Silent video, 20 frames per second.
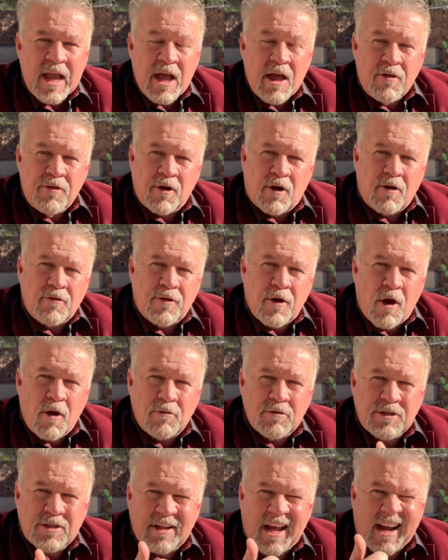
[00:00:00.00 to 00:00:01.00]
There are
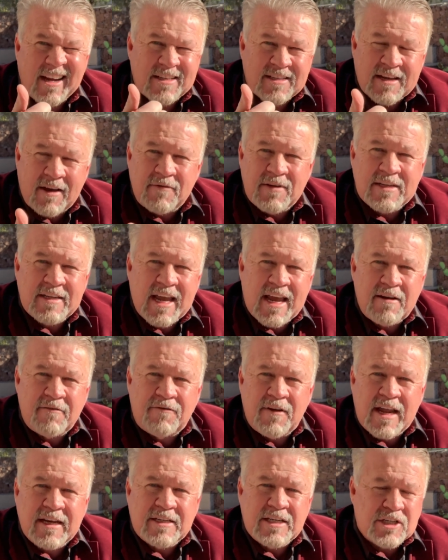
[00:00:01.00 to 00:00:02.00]
those like Seventh-day
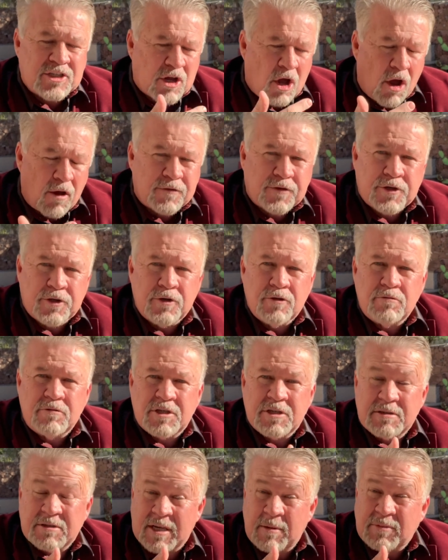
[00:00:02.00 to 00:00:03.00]
Adventists, offshoots,
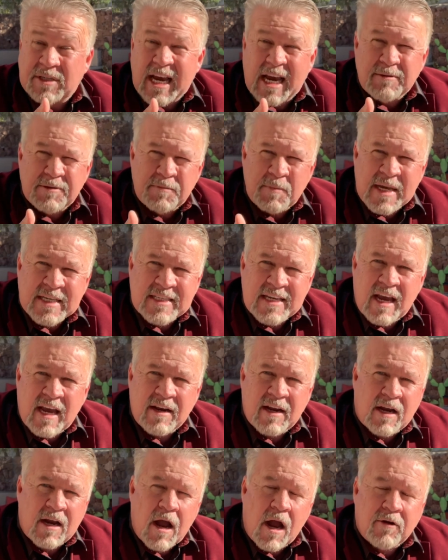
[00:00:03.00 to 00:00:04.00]
sometimes
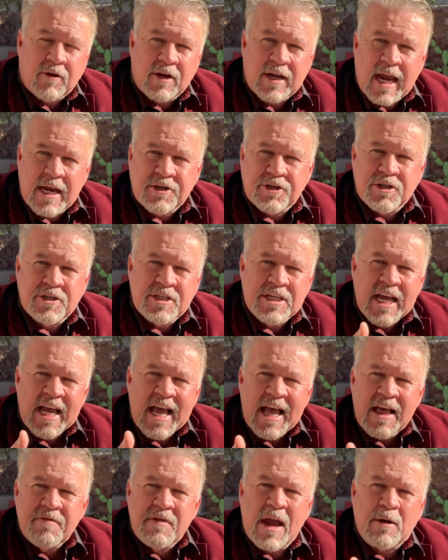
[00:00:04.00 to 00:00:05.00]
Messianic congregations
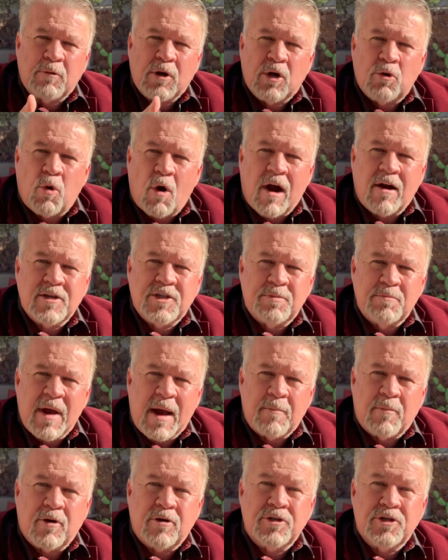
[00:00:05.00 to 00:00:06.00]
that require its
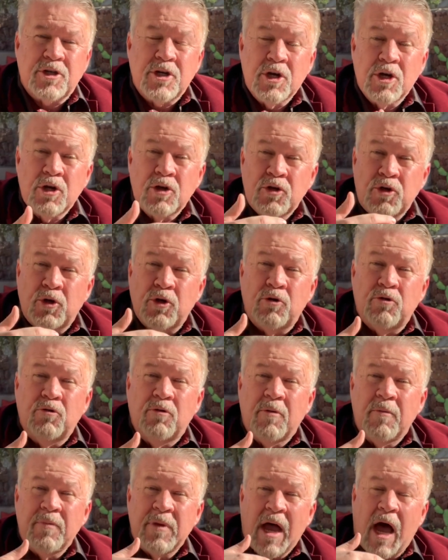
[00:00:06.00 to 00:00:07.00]
members
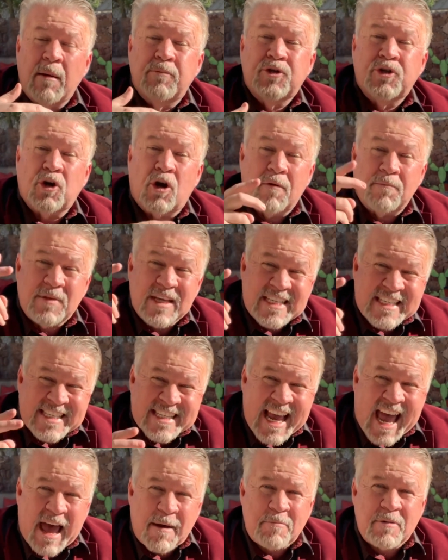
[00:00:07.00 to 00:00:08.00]
to observe the
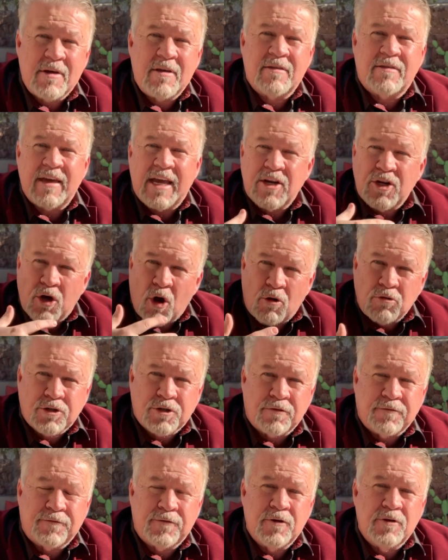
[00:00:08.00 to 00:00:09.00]
Sabbath and
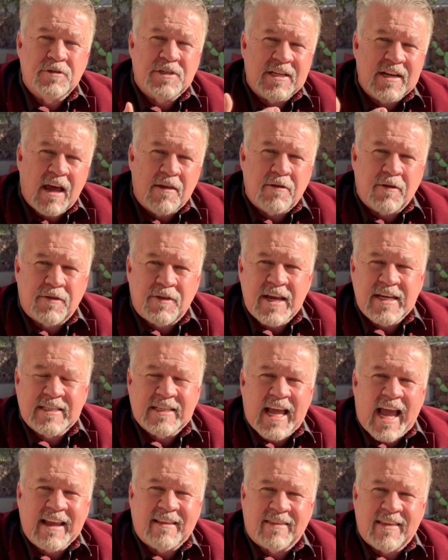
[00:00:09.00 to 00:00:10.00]
kosher foods and other things
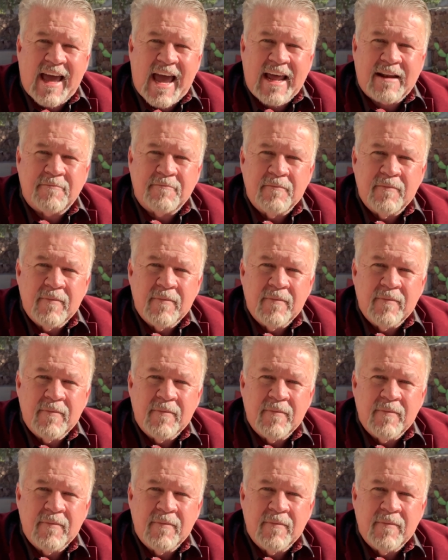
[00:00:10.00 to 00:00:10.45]
like that.